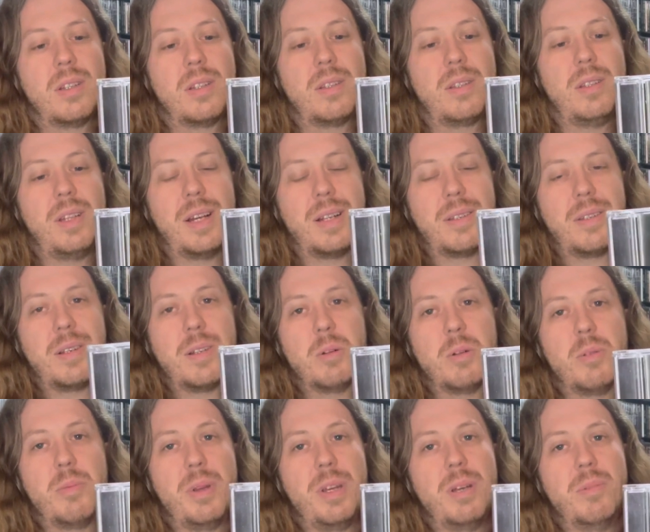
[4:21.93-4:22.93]
Not a
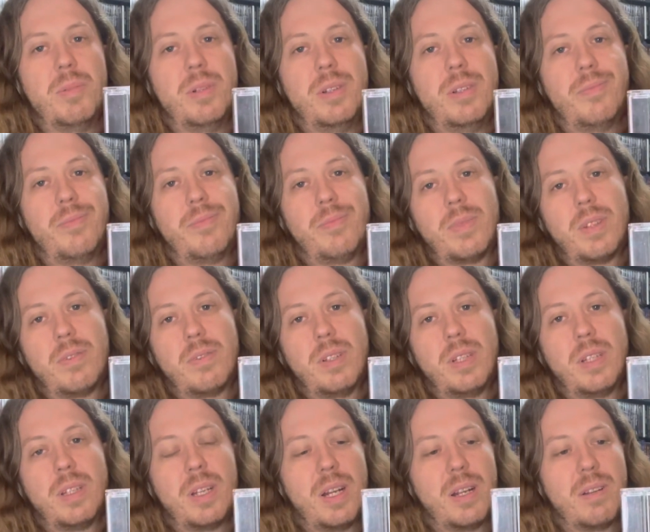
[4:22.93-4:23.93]
terrible band, but I feel
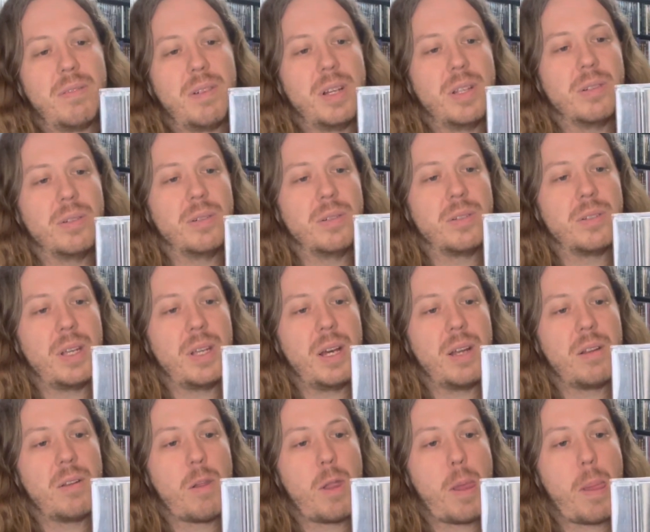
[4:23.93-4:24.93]
like they gotta find their own
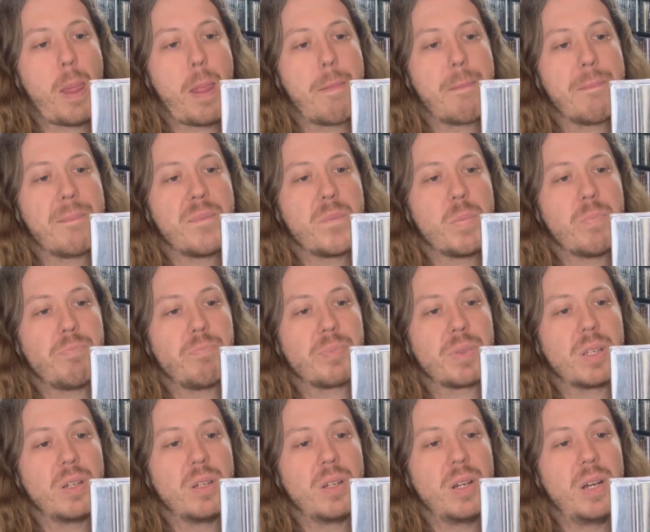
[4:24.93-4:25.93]
sound.
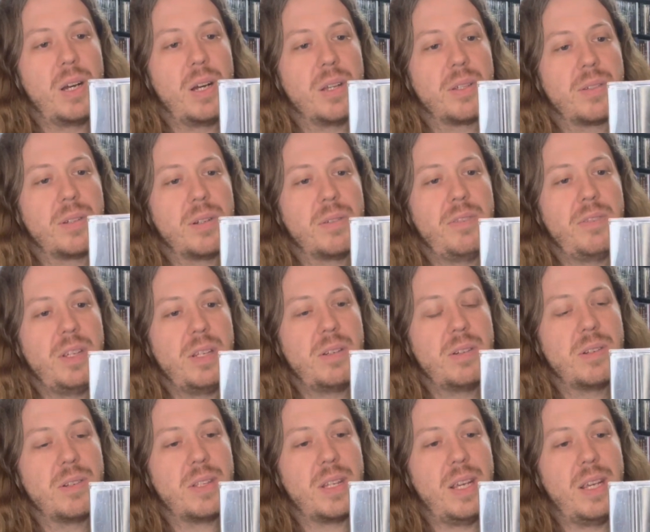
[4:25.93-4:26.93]
Uh, so
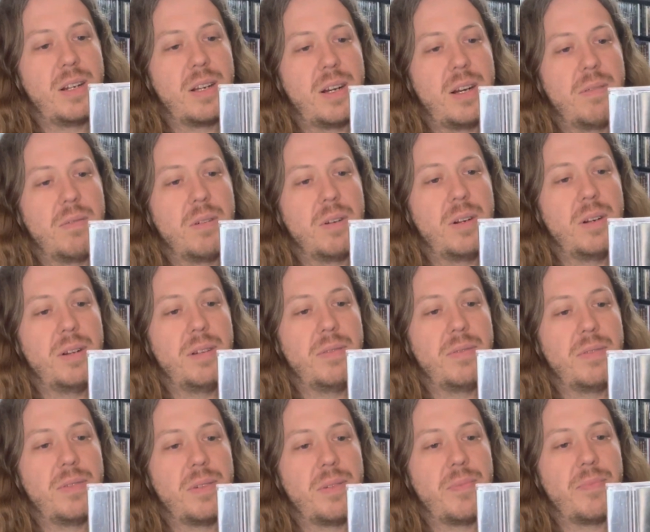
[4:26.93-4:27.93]
features a cover of
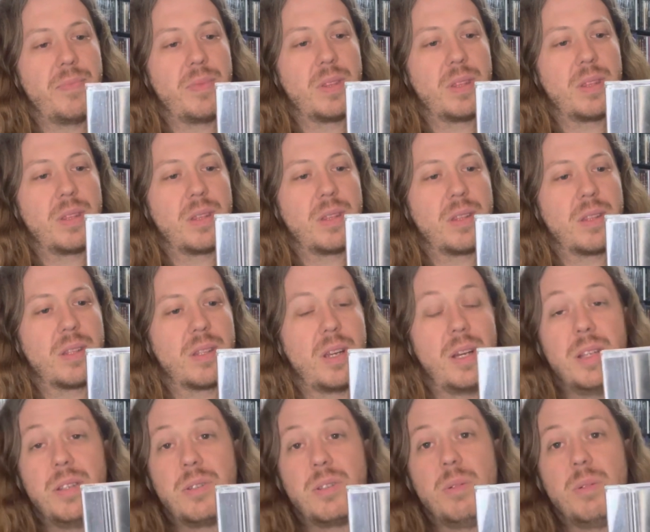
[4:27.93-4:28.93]

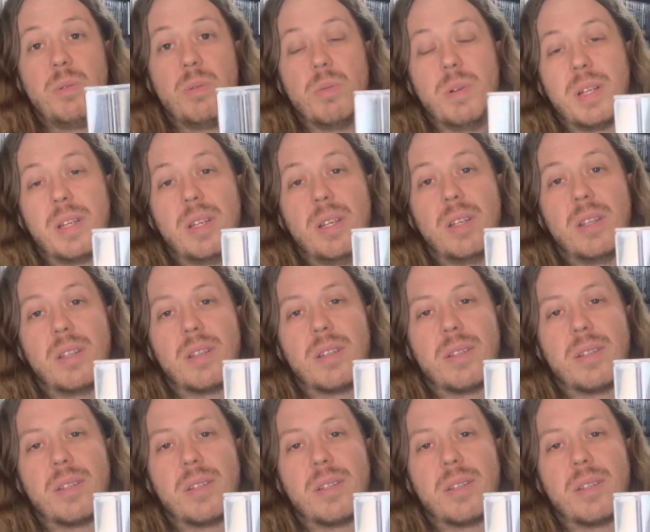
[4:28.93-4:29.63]
Ice Cube's Wicked,